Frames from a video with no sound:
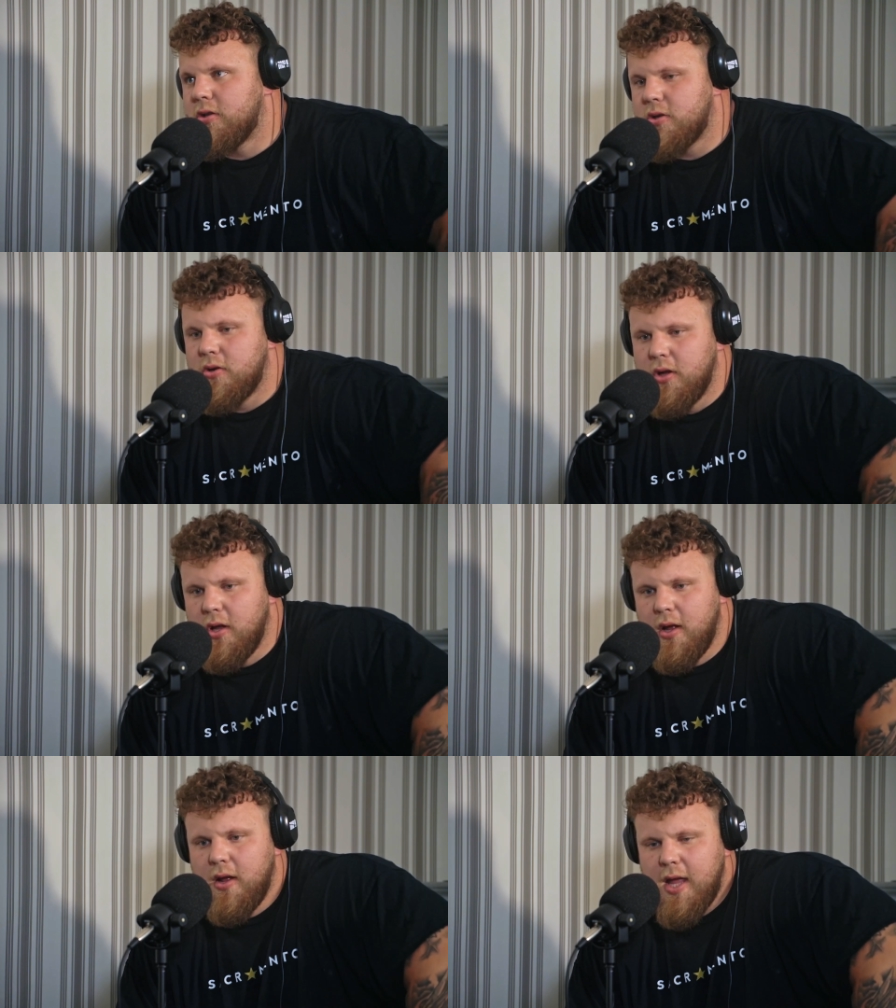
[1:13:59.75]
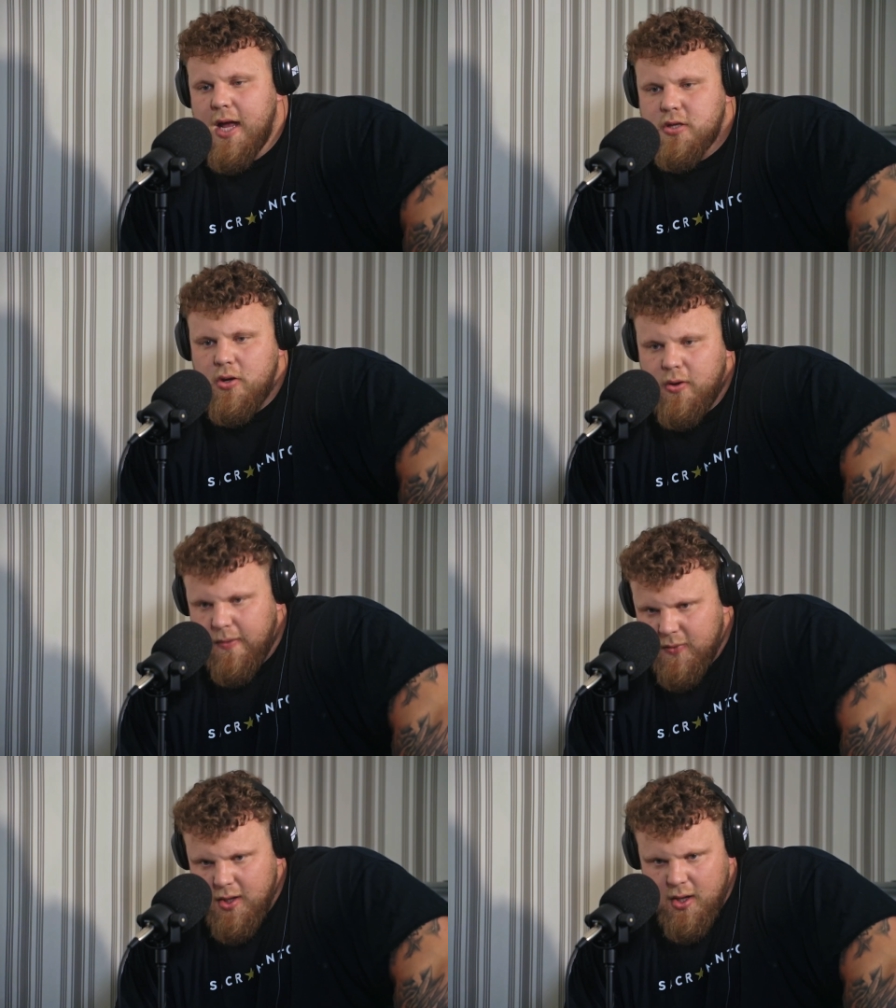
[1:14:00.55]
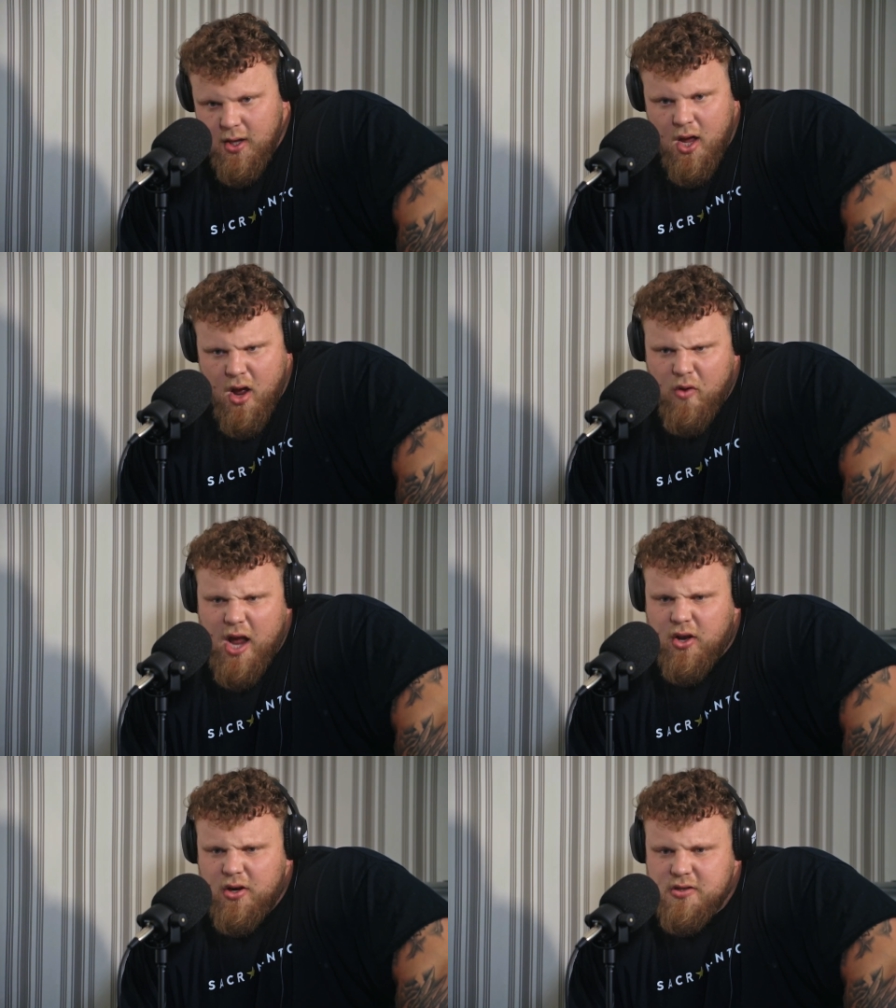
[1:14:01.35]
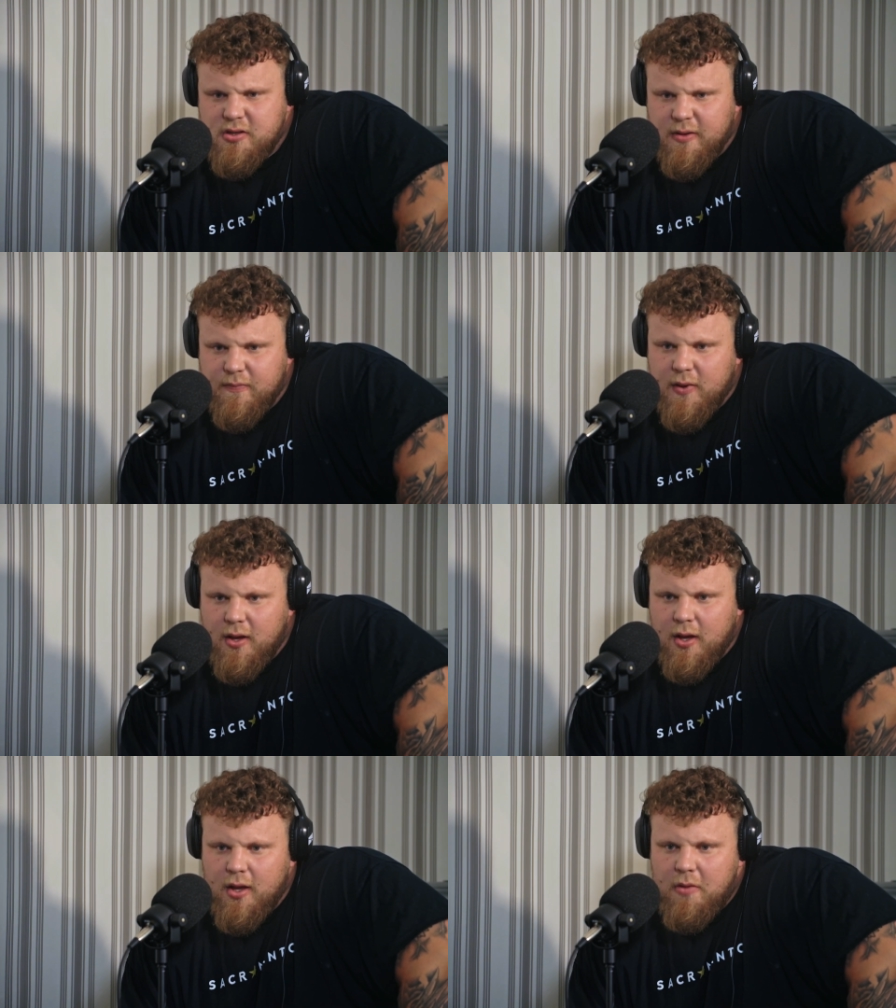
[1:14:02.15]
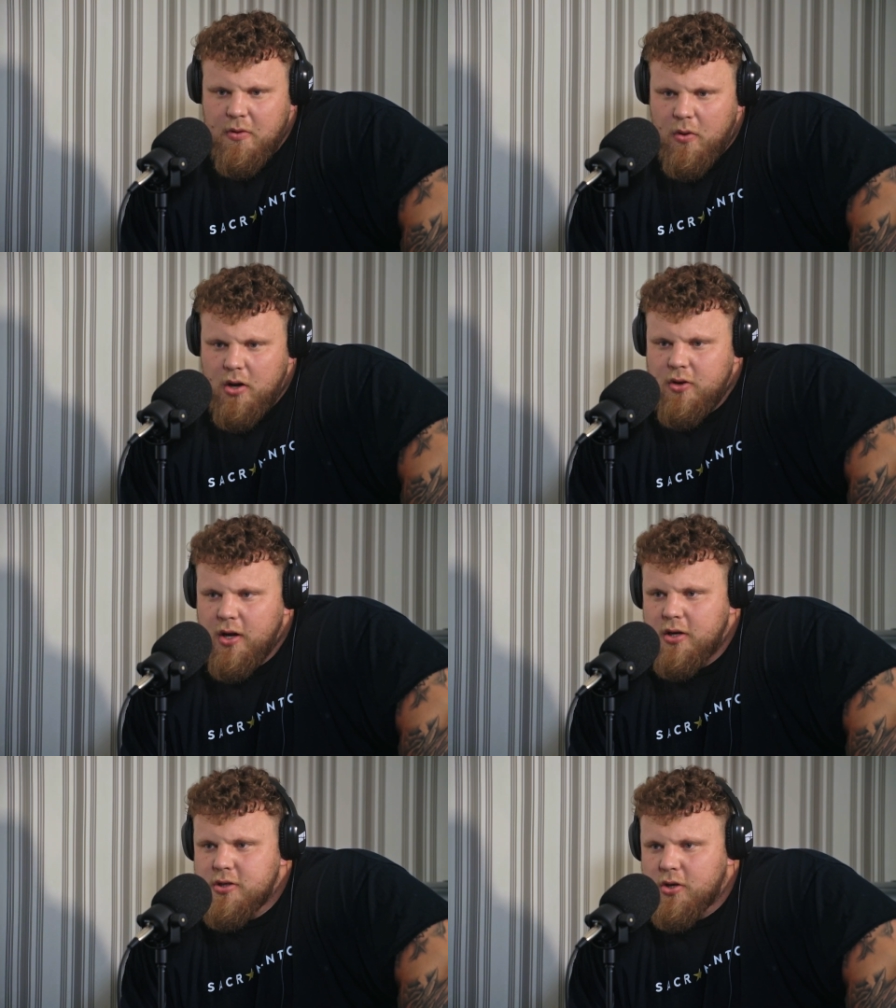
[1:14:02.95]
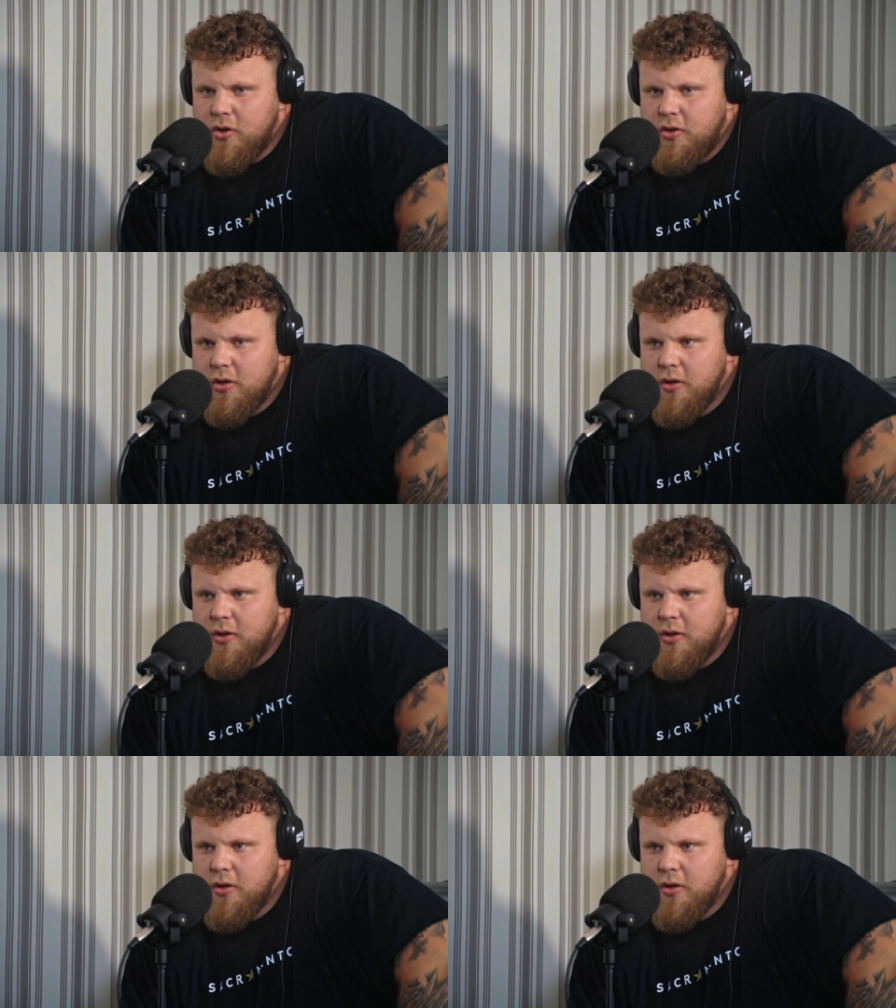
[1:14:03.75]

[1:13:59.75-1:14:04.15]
So so records, I mean, world records are good,